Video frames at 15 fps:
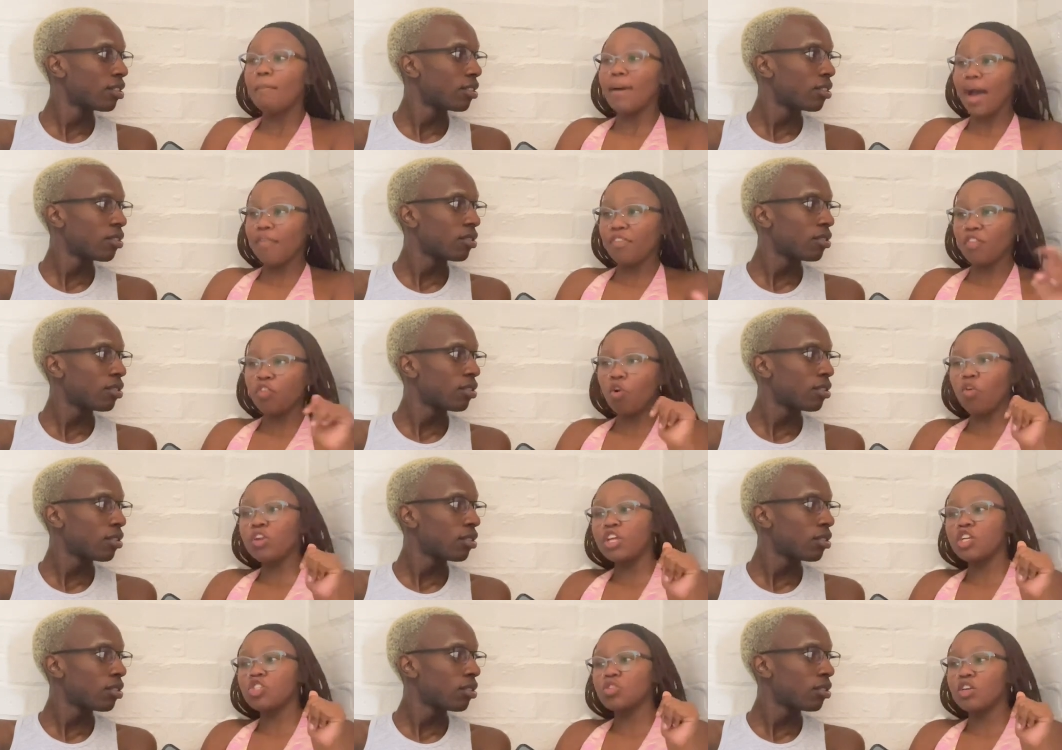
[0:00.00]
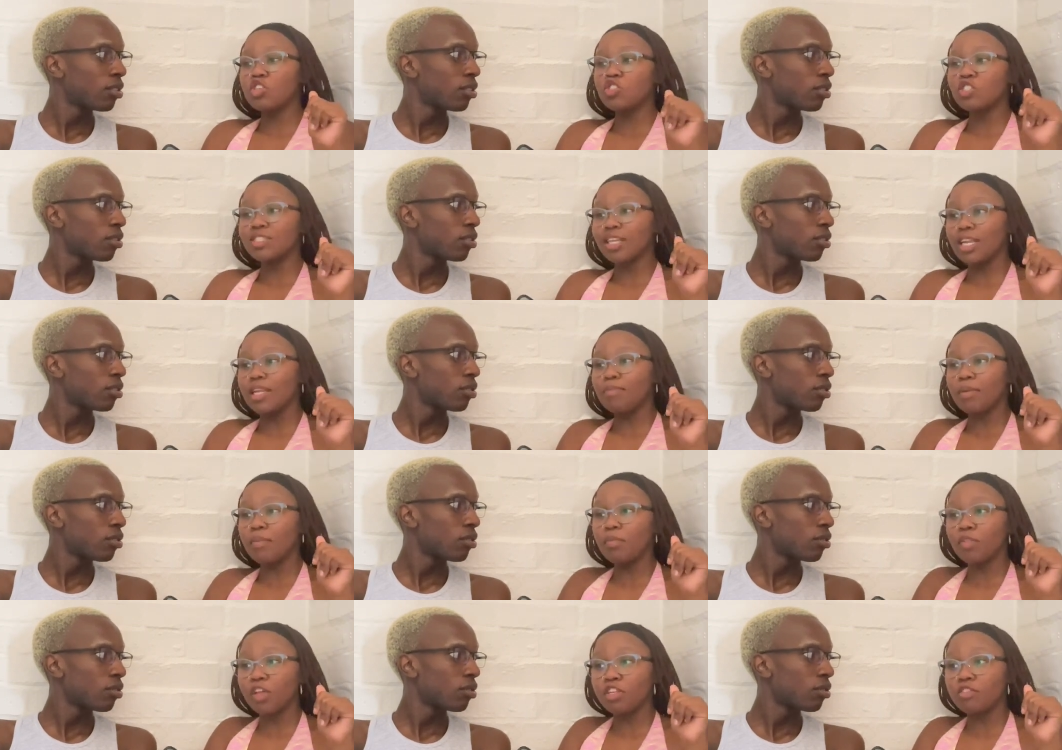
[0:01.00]
Speaker 1: but then the only issue is you delete
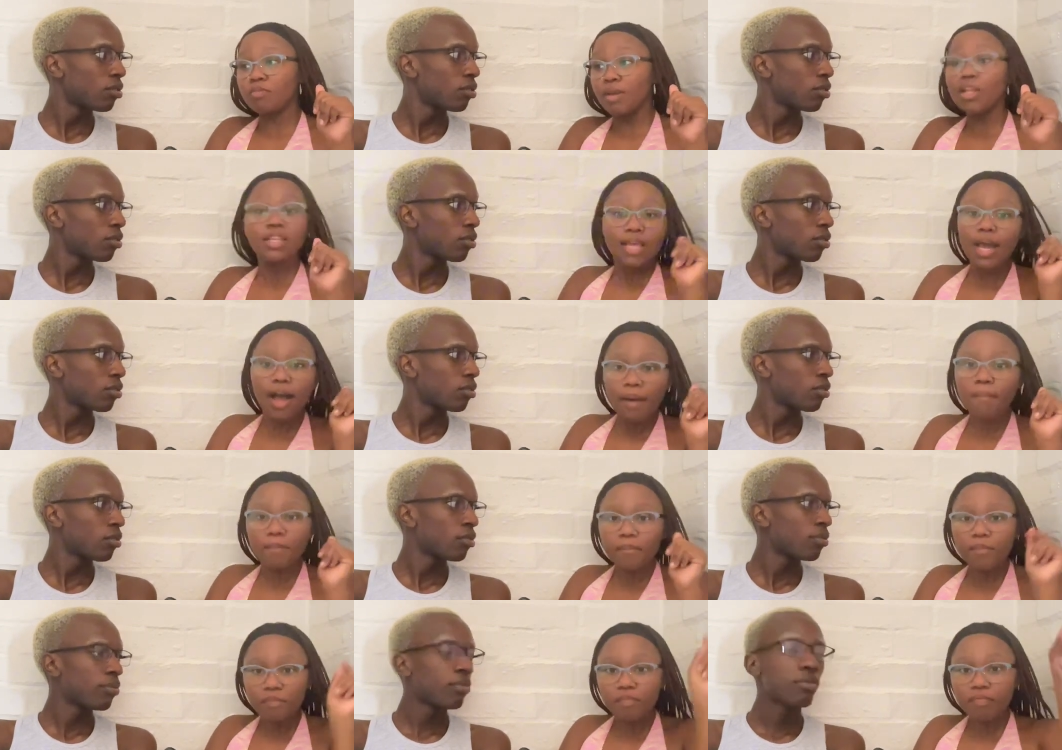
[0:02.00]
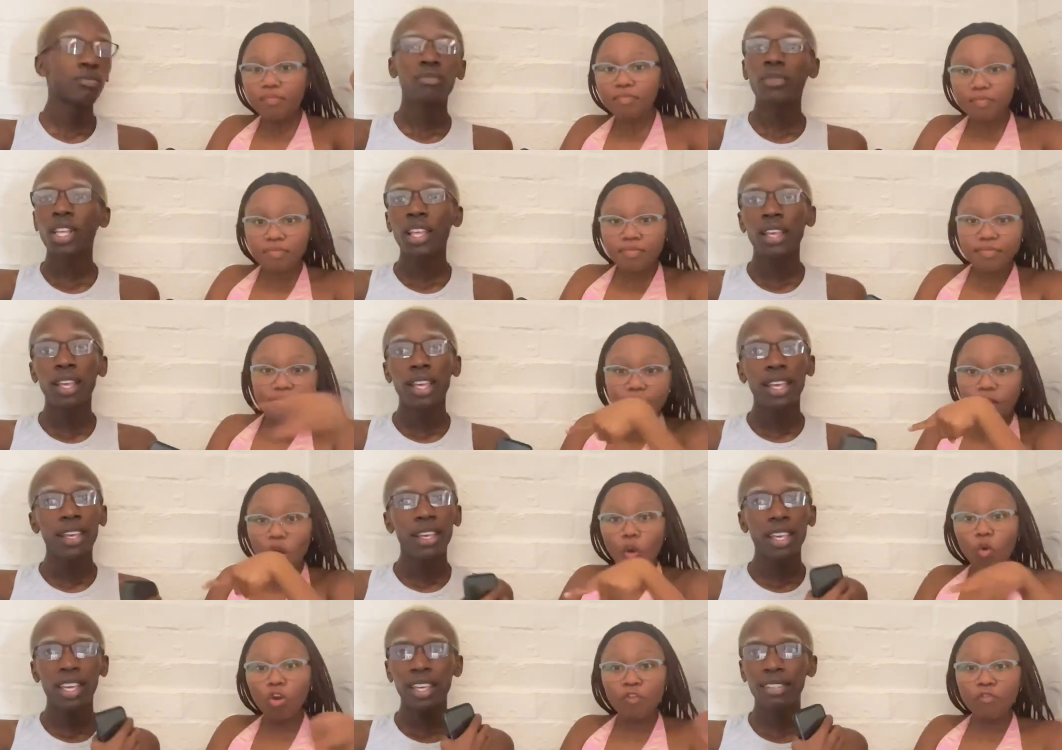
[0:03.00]
people that you've met. Yeah,
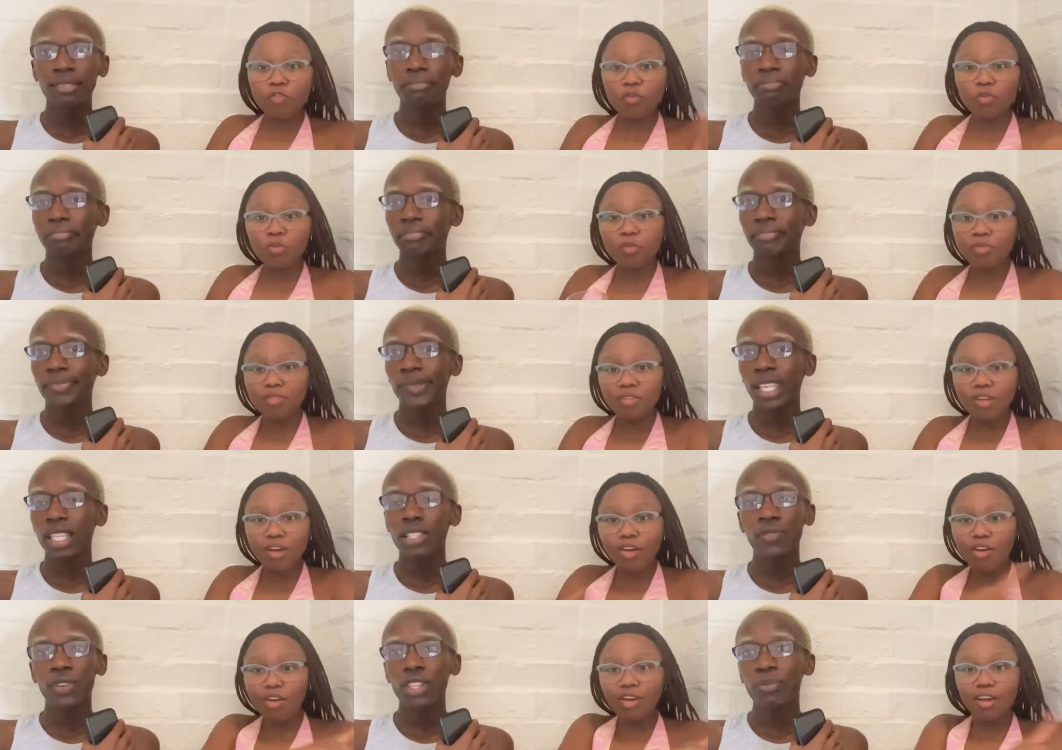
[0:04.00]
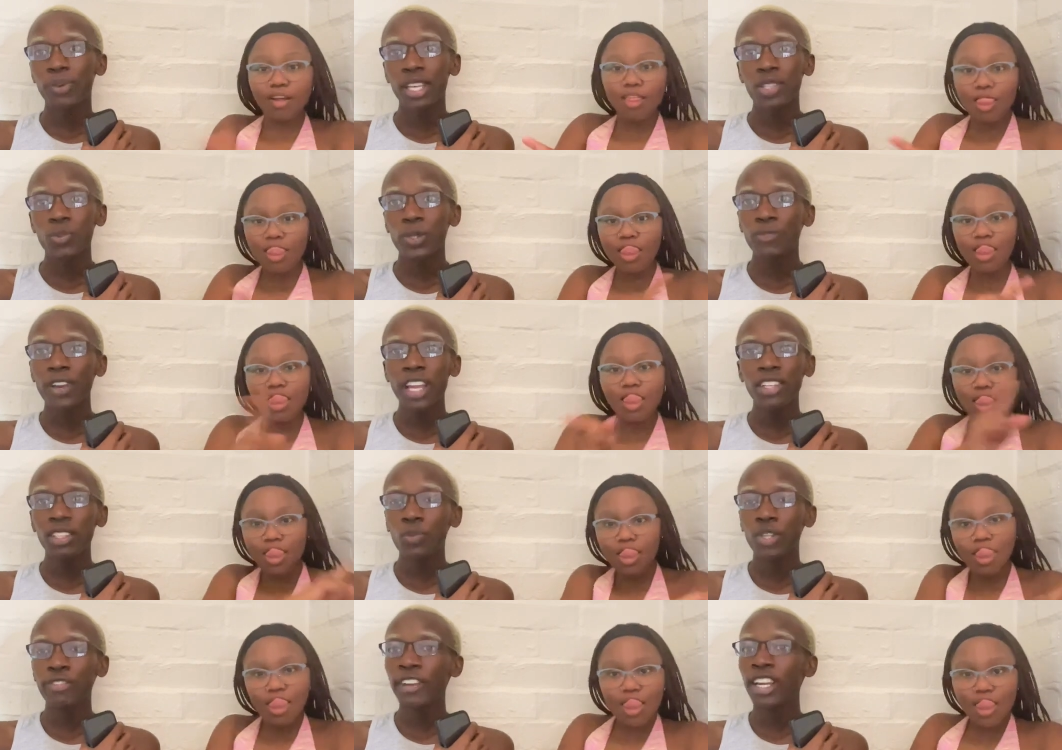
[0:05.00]
all of you.
Speaker 2: It's for the best. We'll
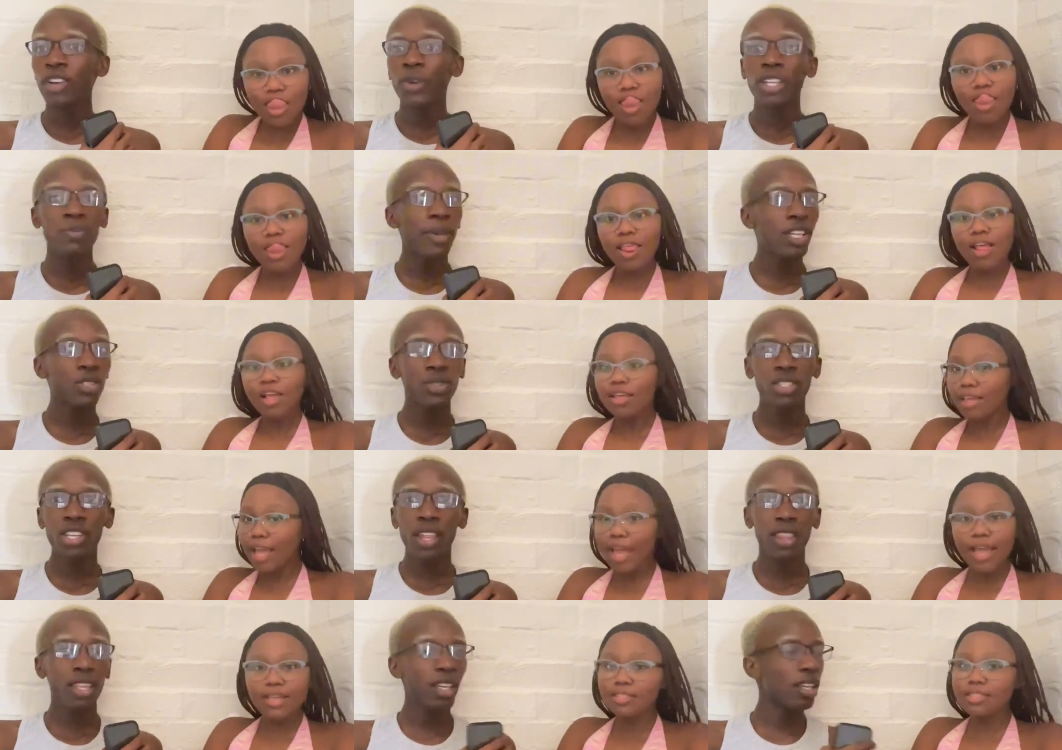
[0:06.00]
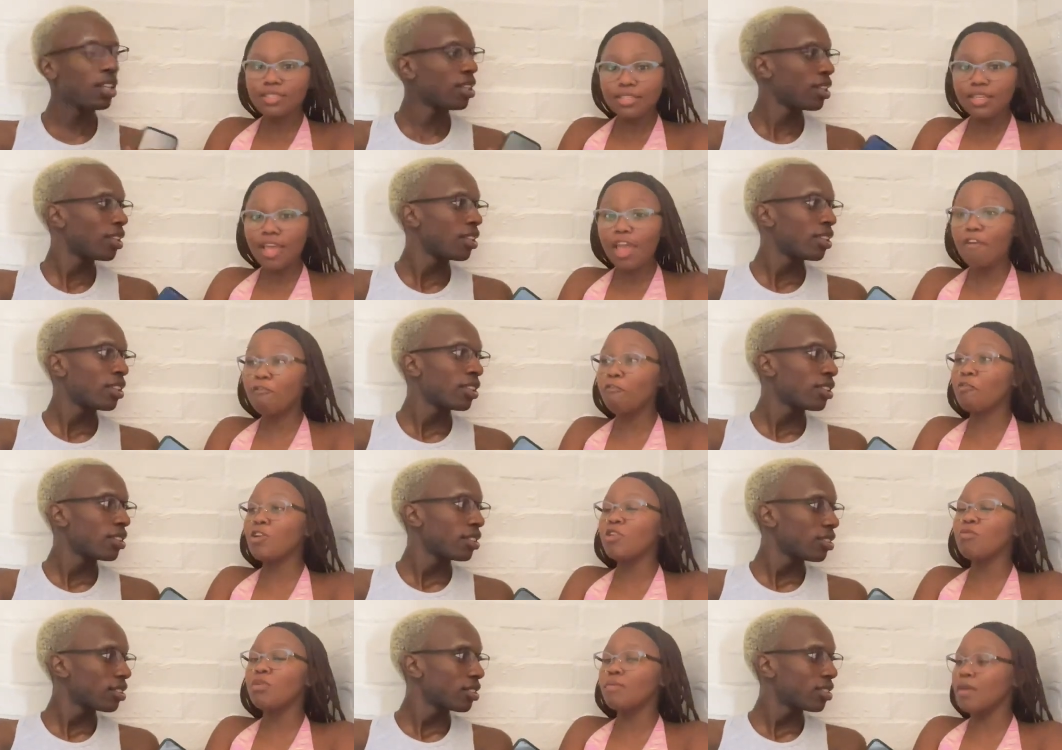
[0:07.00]
find we'll find our ways back to each yes, other.
Speaker 1: If
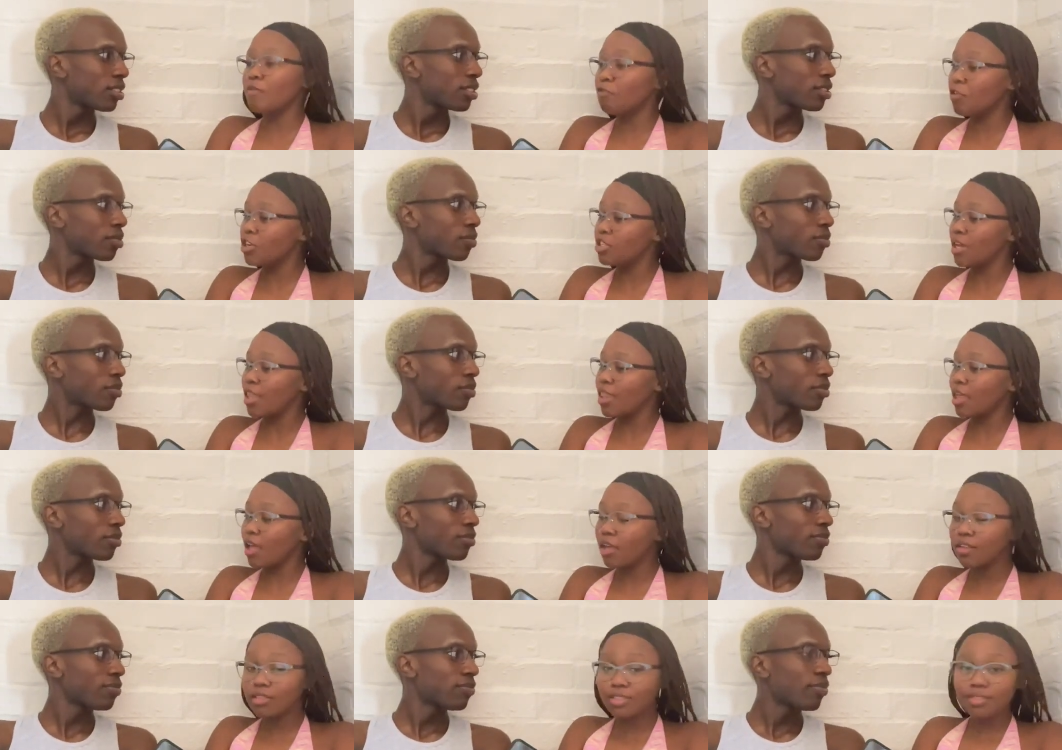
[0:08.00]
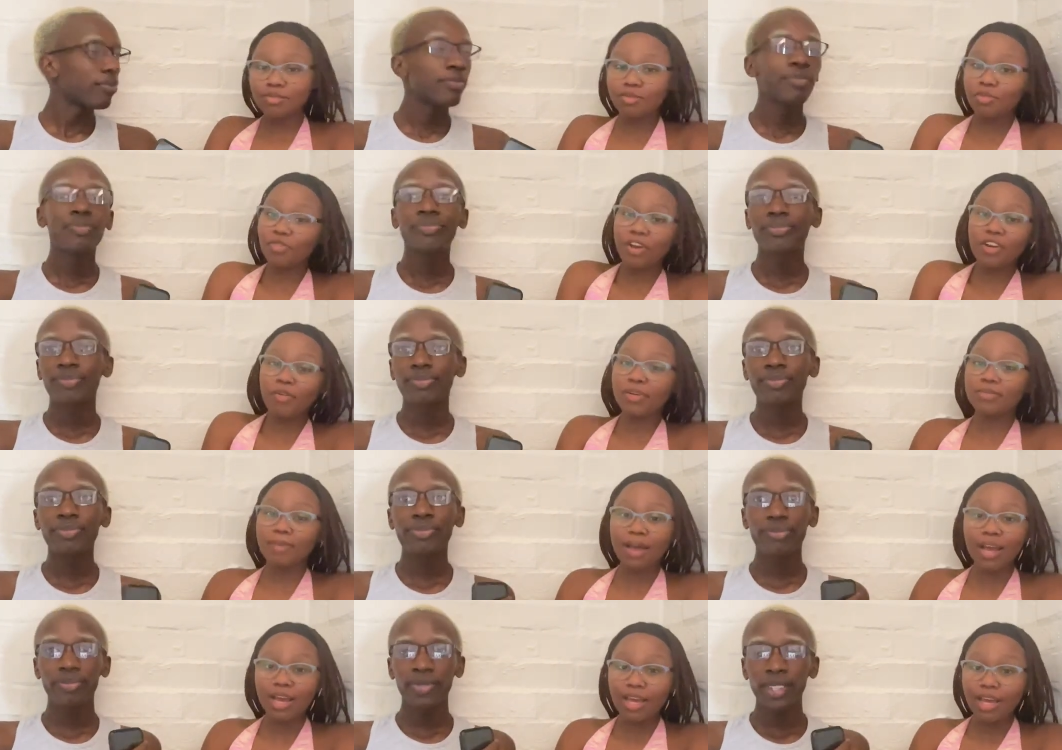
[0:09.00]
really we're meant for each other, we'll find our ways
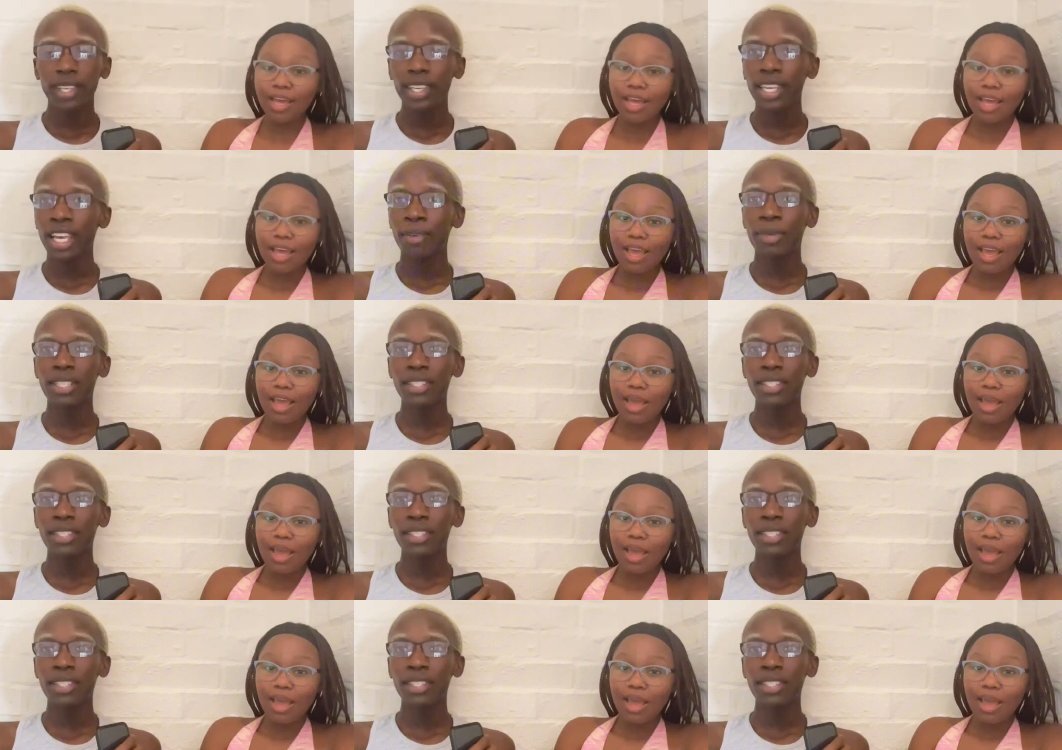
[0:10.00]
back. Yeah, but